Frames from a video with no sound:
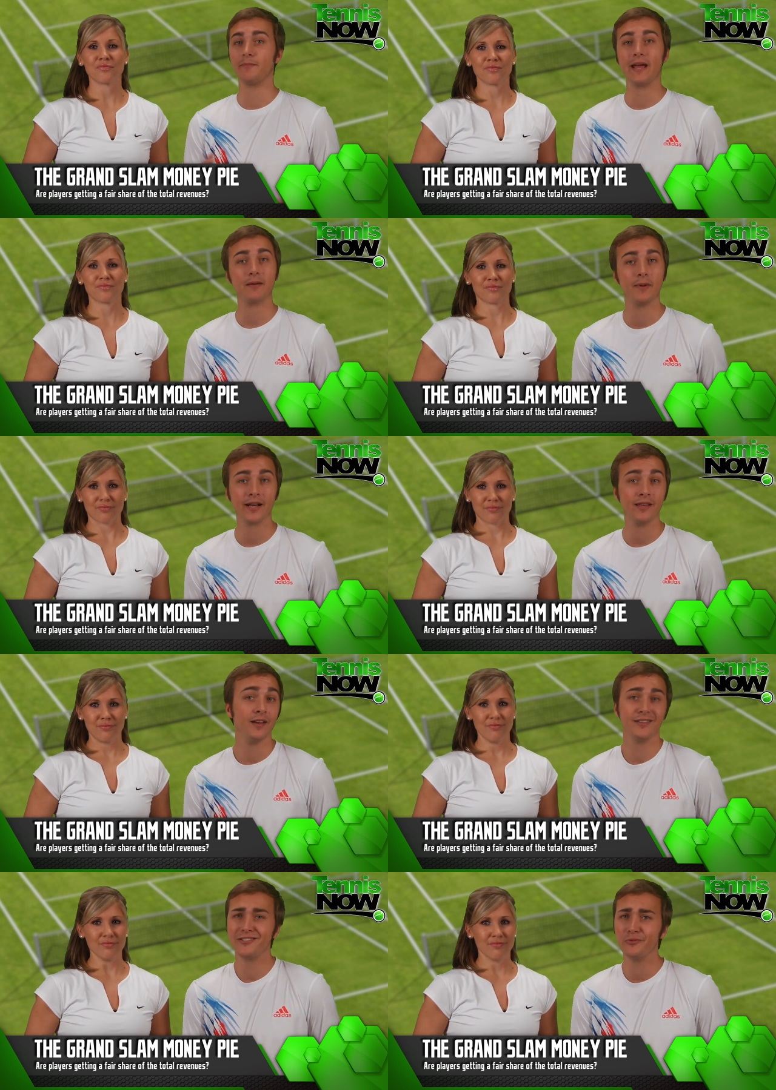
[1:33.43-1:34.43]
Speaker 1: to make money,
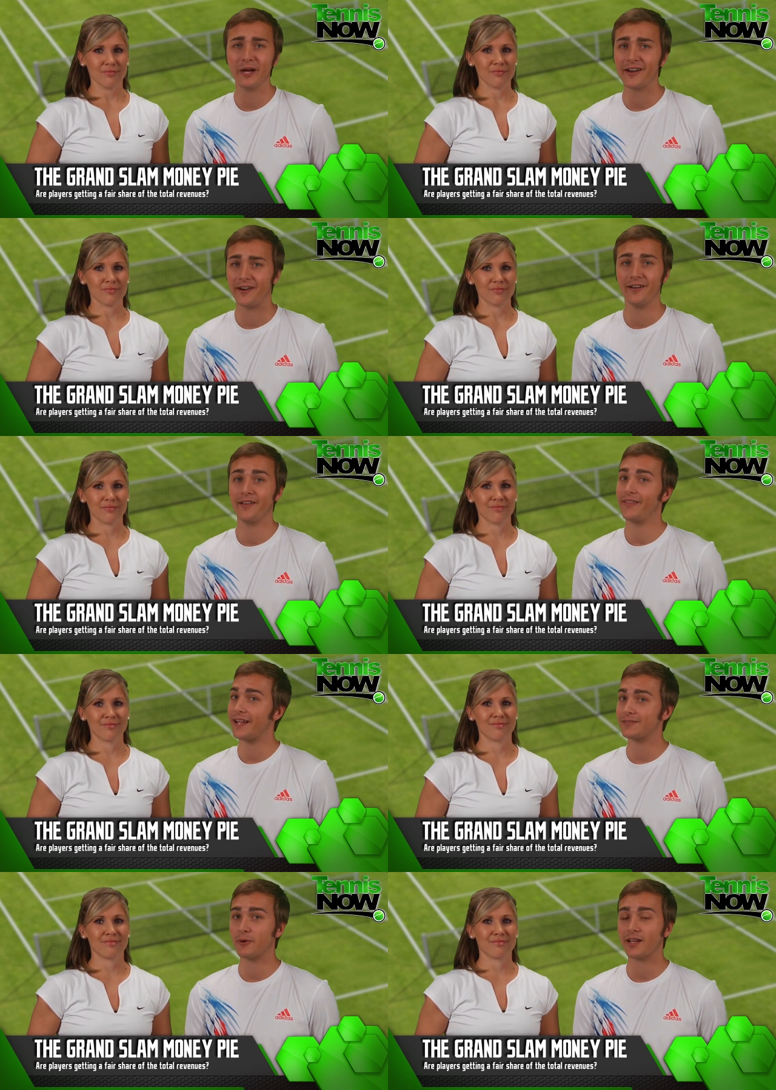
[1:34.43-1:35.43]
do better.
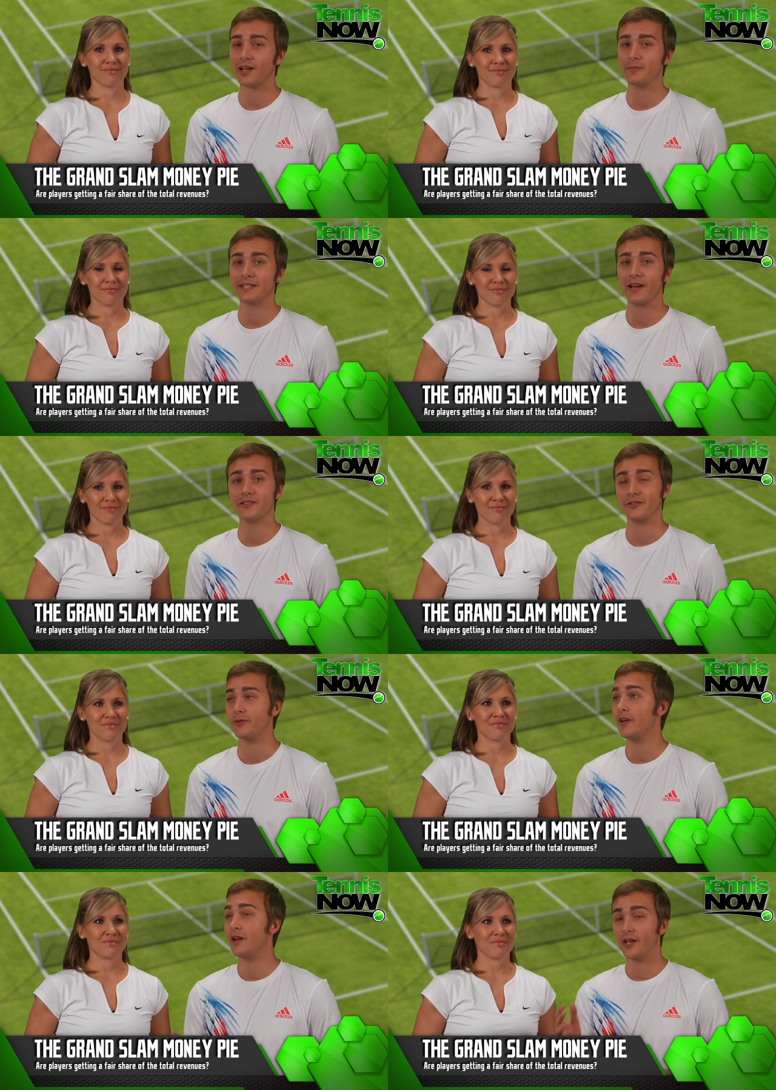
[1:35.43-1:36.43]
That's what it comes down to.
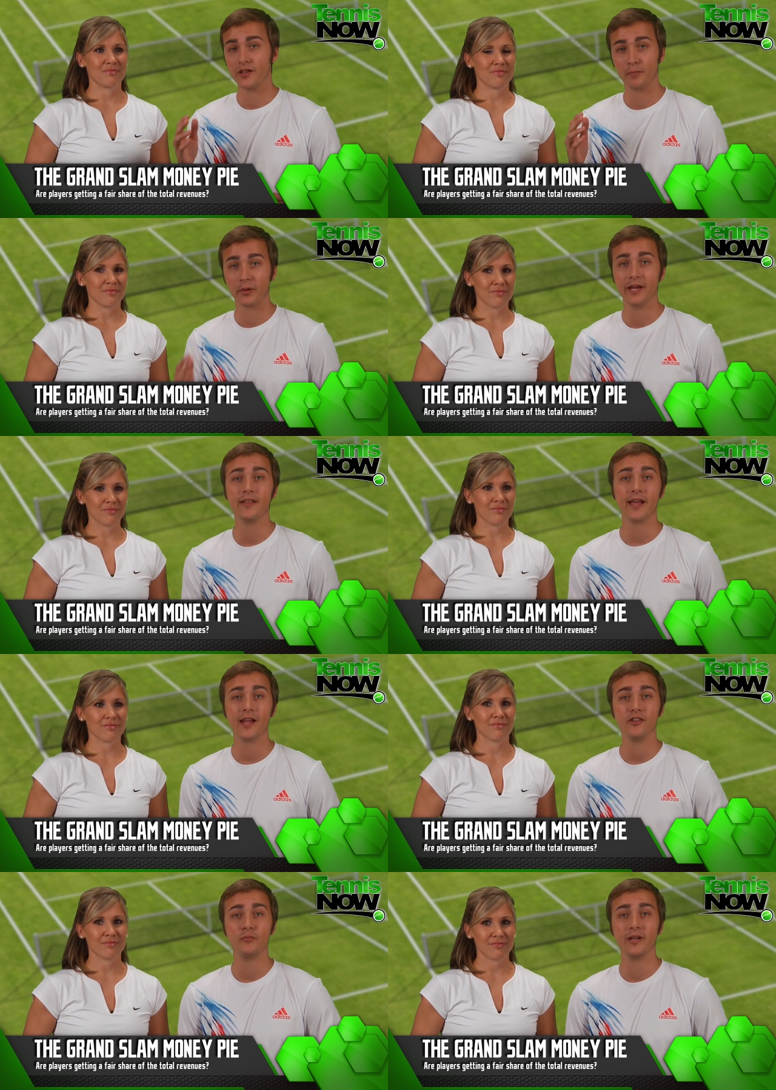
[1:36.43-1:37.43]
Either play the
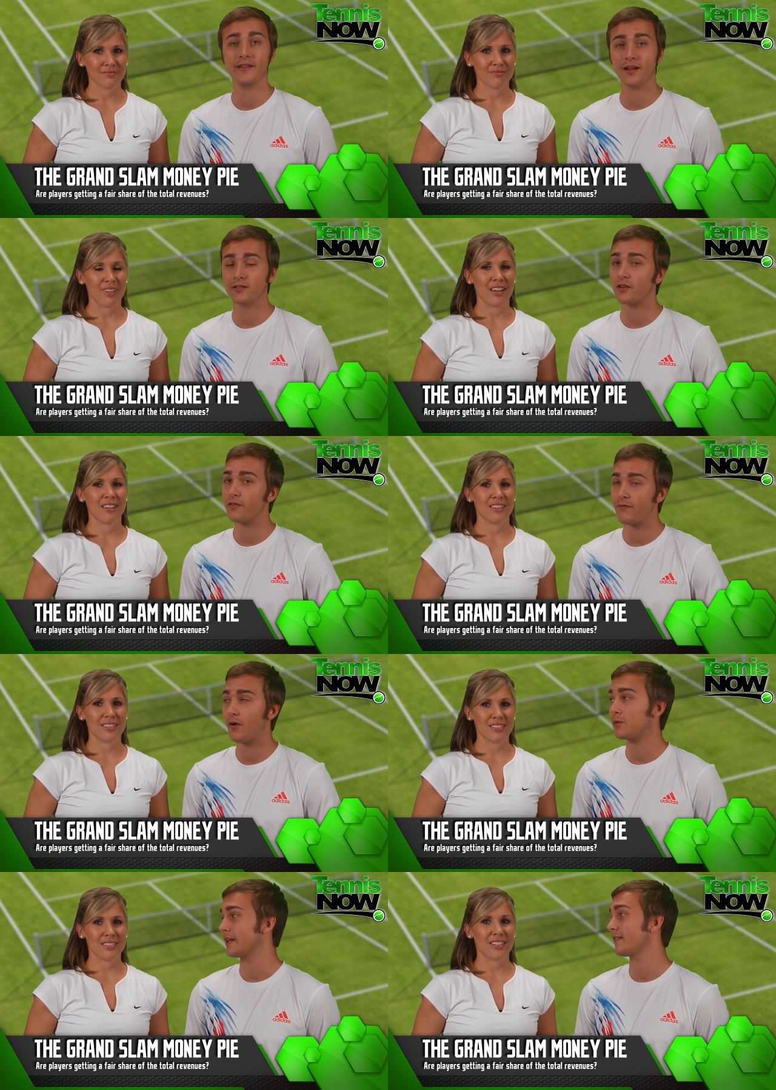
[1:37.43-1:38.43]
hand you've been dealt or
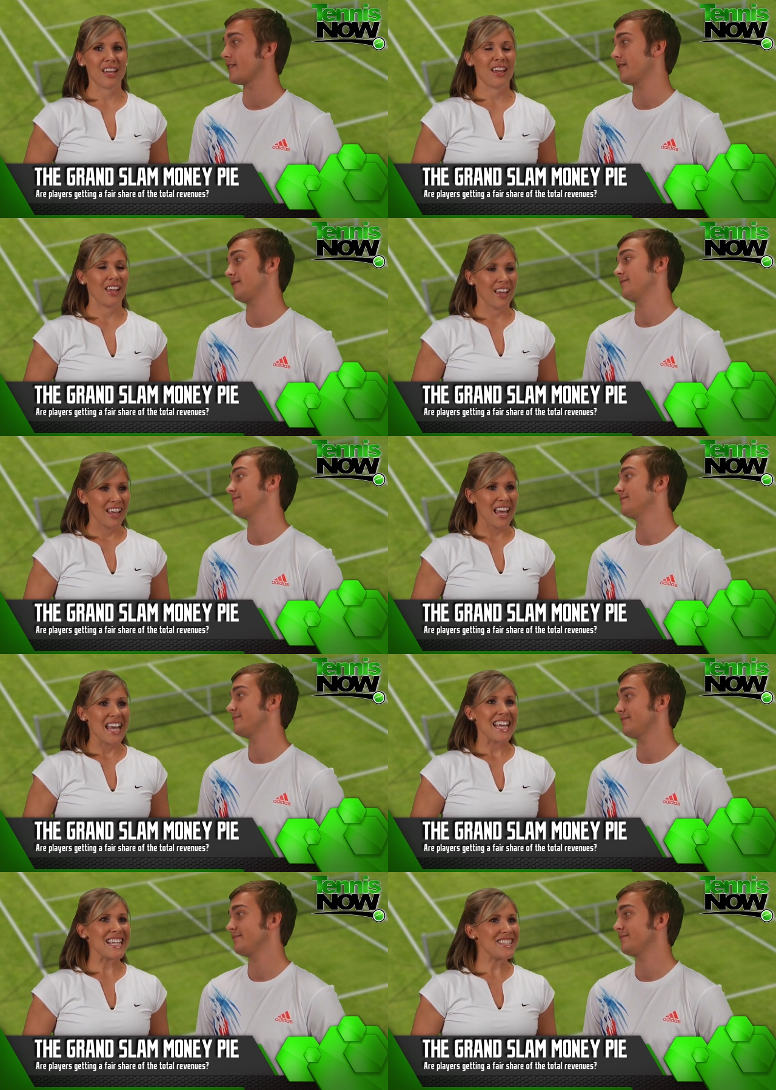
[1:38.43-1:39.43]
fold it.
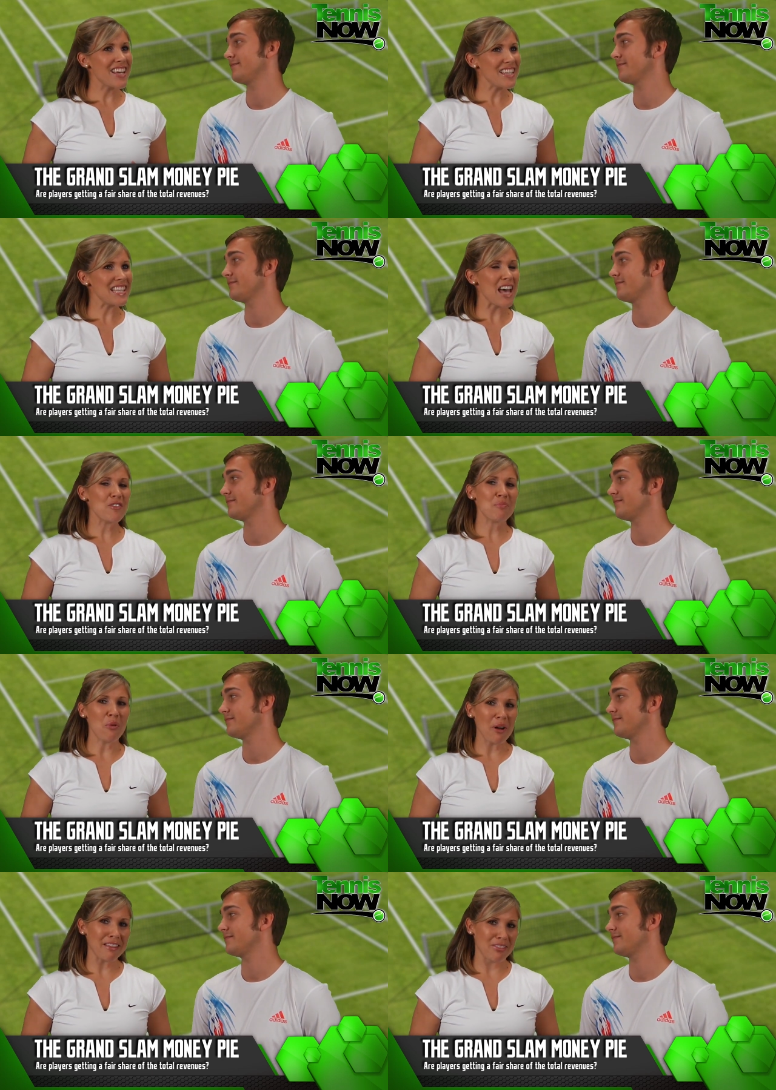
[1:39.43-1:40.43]
Speaker 2: He does have a
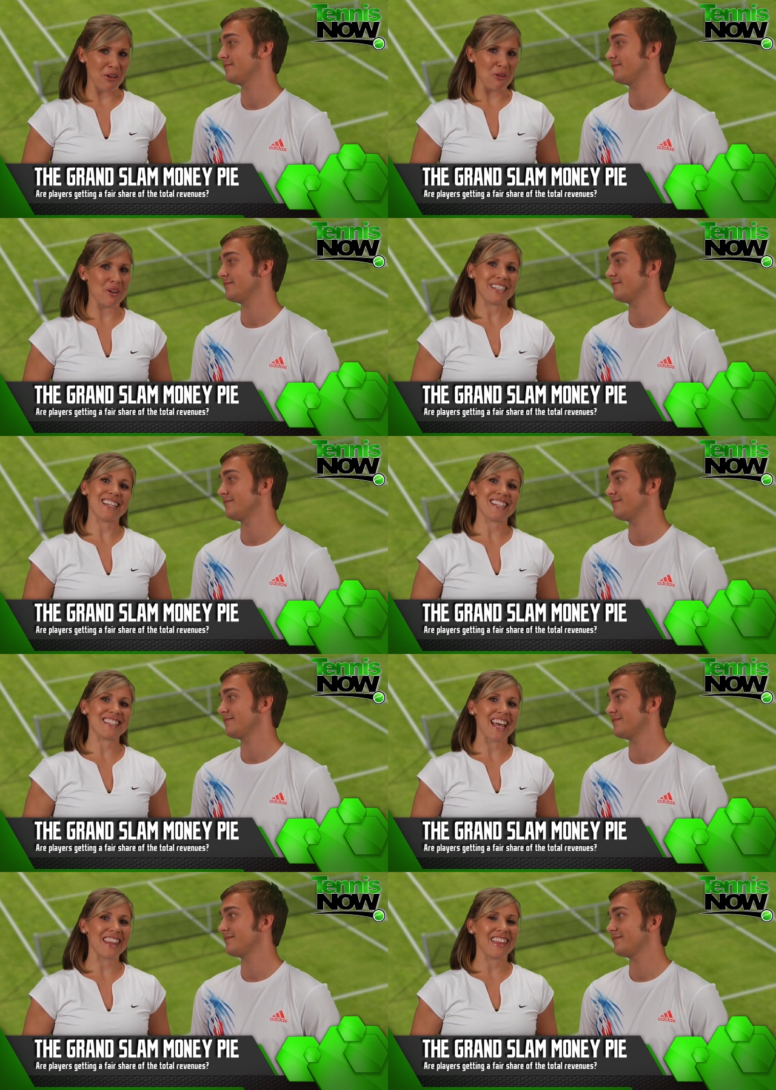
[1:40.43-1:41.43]
point, though, when he
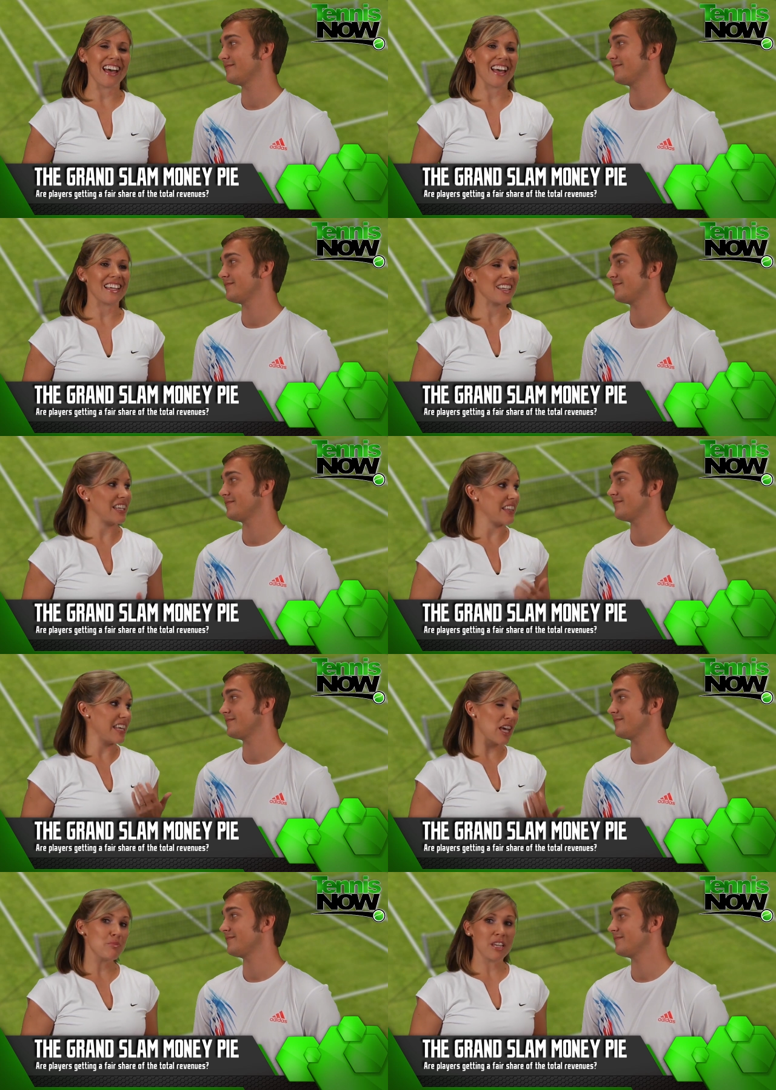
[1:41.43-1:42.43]
said that in
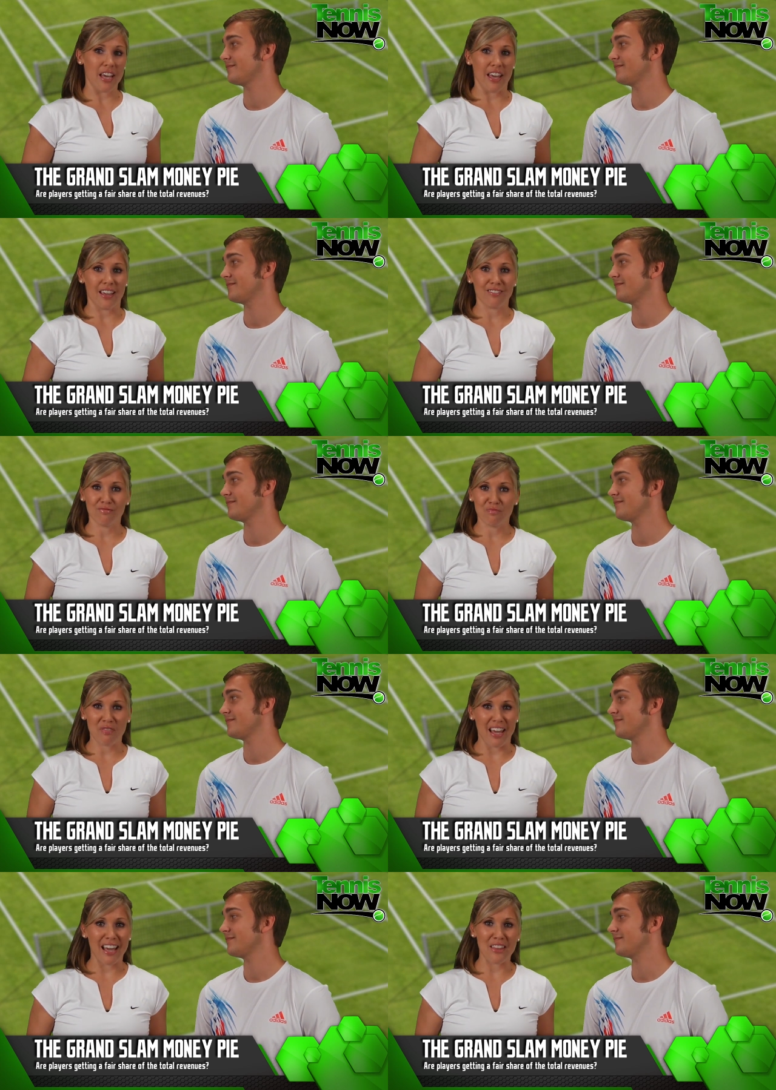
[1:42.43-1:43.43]
the N B A,
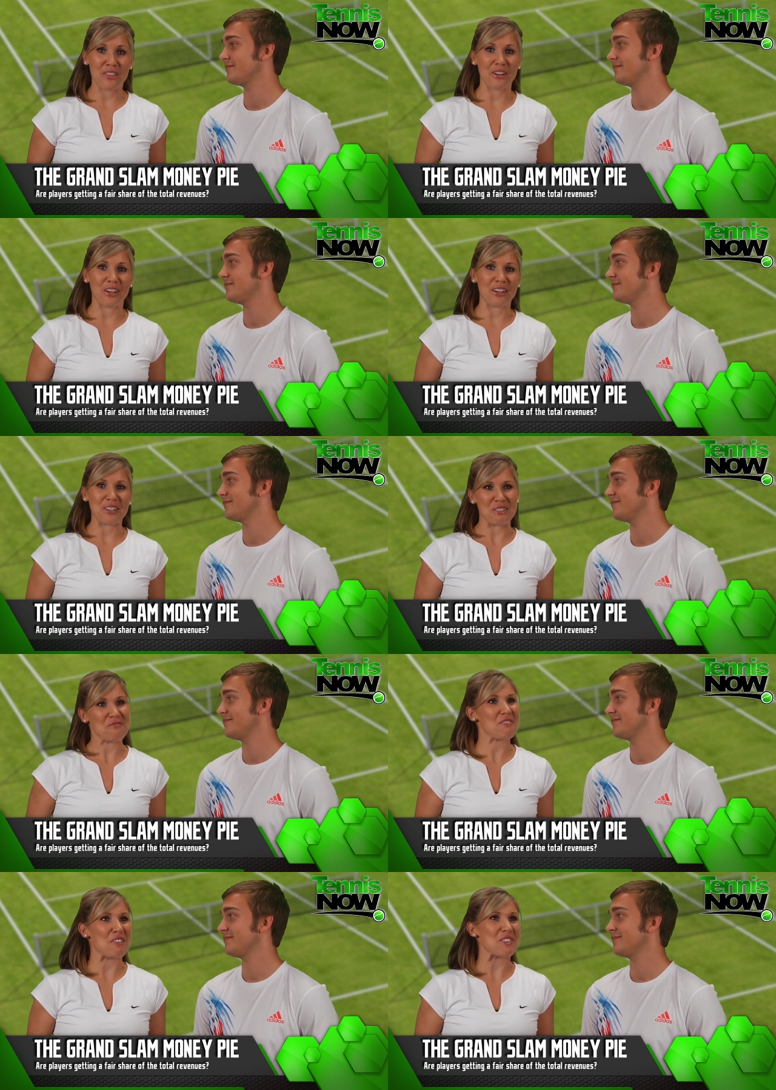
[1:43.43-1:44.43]
they had their
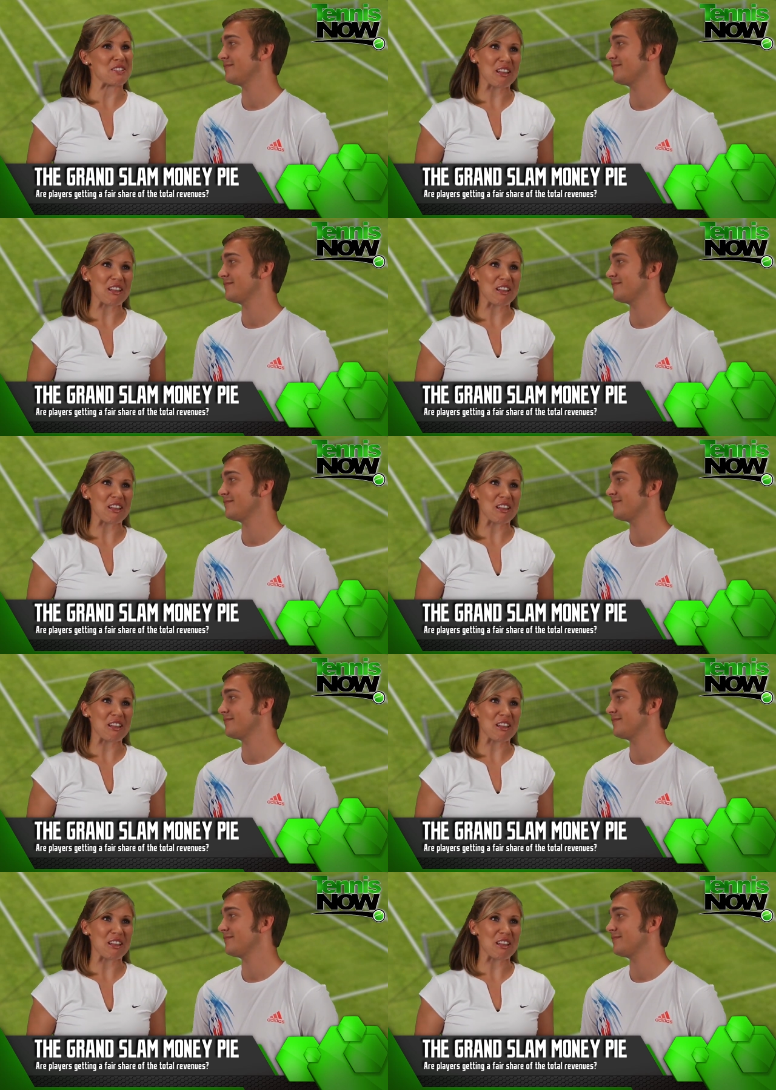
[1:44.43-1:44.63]
famous